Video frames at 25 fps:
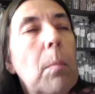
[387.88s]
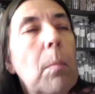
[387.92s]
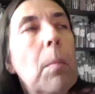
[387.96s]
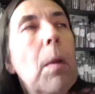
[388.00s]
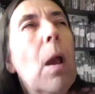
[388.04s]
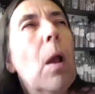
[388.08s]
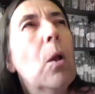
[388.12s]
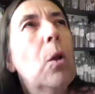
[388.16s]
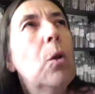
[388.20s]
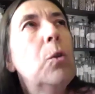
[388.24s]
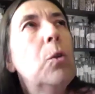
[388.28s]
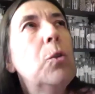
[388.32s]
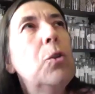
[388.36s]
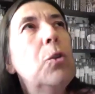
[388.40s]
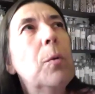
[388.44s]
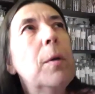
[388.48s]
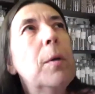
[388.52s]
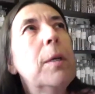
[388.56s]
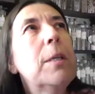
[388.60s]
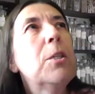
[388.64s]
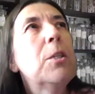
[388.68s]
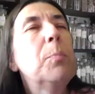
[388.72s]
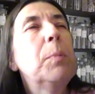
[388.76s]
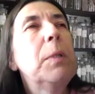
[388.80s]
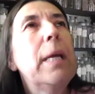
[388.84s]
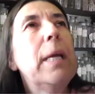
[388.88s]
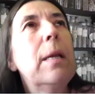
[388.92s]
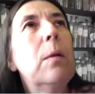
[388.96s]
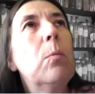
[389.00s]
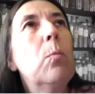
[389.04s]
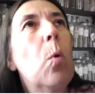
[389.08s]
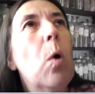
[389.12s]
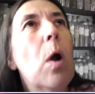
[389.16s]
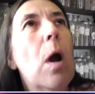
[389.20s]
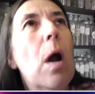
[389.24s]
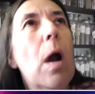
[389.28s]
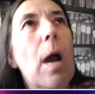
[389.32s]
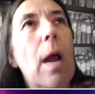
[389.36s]
Could you explain
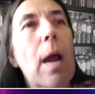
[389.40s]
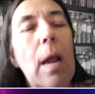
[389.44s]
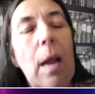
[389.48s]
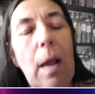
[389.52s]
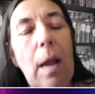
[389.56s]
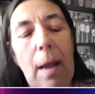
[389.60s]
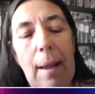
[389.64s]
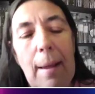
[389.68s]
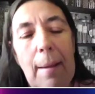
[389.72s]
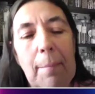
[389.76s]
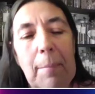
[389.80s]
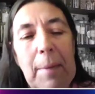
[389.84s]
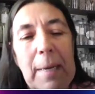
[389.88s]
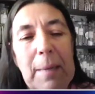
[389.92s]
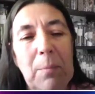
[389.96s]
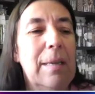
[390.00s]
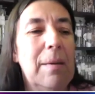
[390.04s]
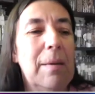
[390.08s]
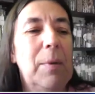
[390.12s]
why? I mean,